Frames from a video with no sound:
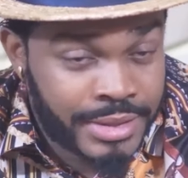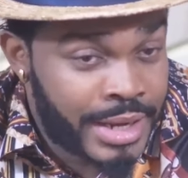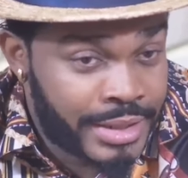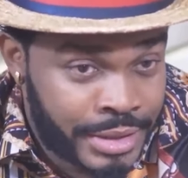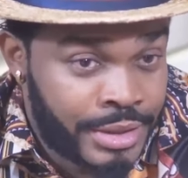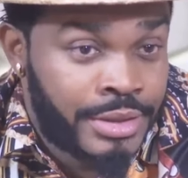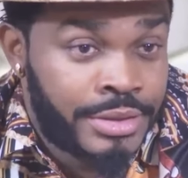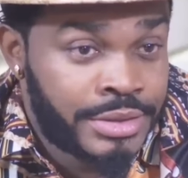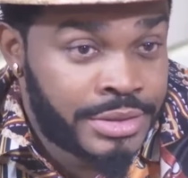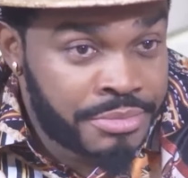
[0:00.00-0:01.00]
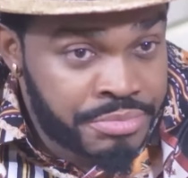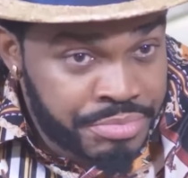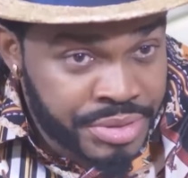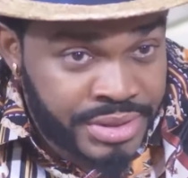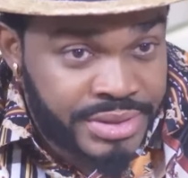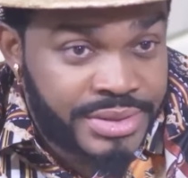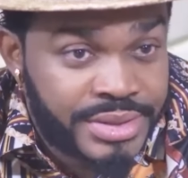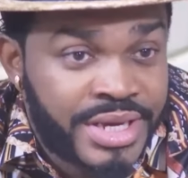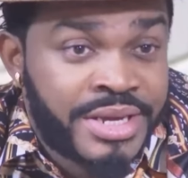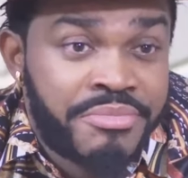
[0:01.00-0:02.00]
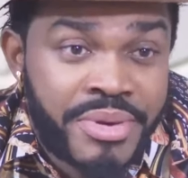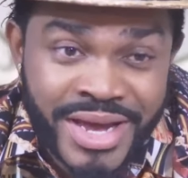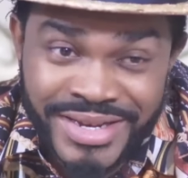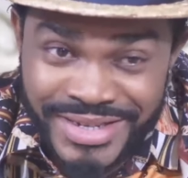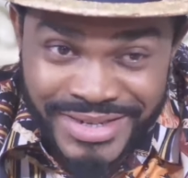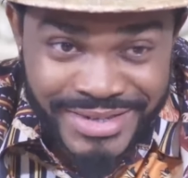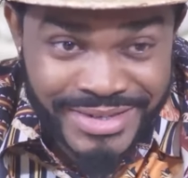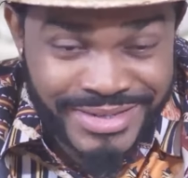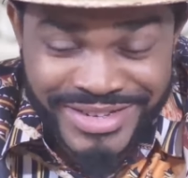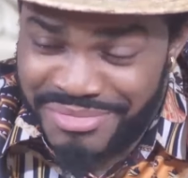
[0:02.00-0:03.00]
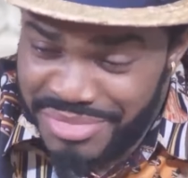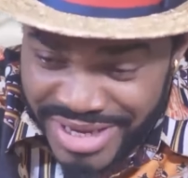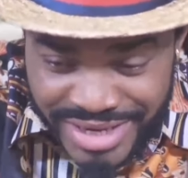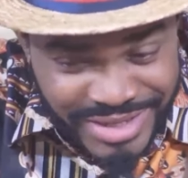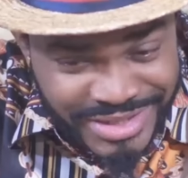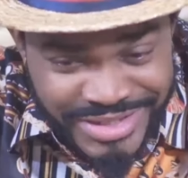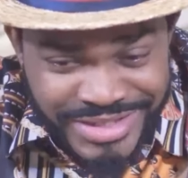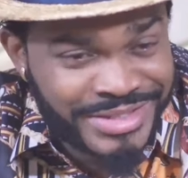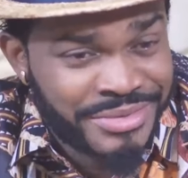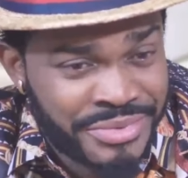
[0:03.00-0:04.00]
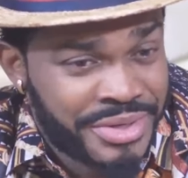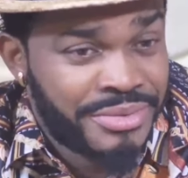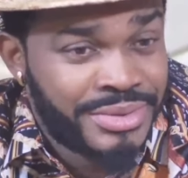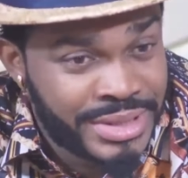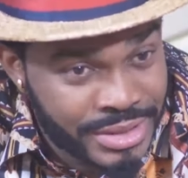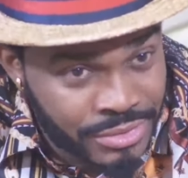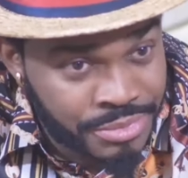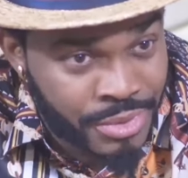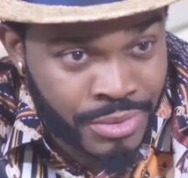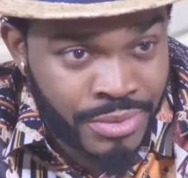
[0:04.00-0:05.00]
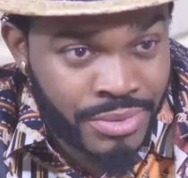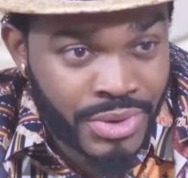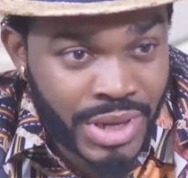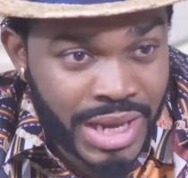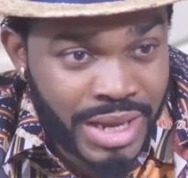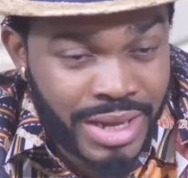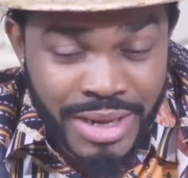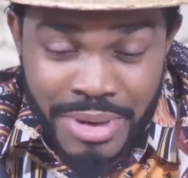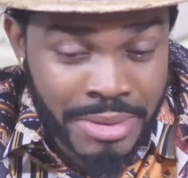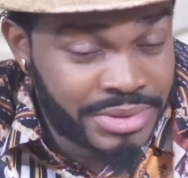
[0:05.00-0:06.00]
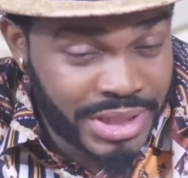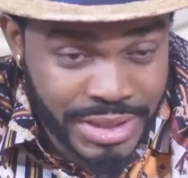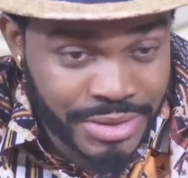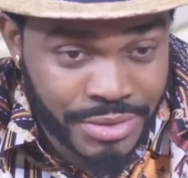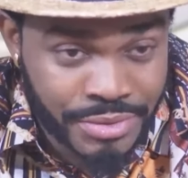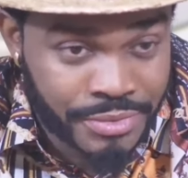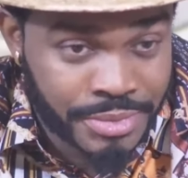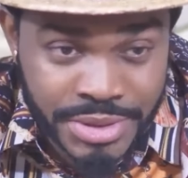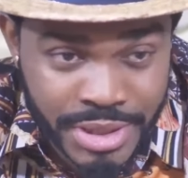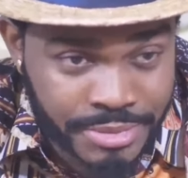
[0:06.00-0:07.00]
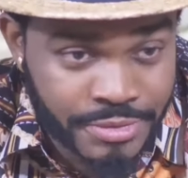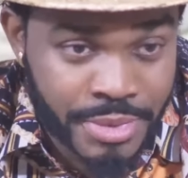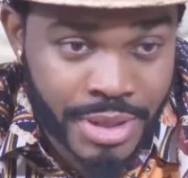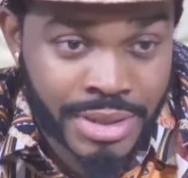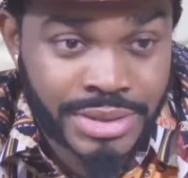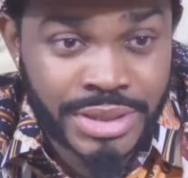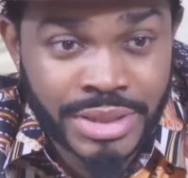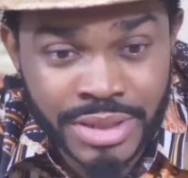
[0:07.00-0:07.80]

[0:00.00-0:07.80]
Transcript: that girl is a beast in bed. I mean, she's the real deal, bro. I'm telling you from the depths of my heart.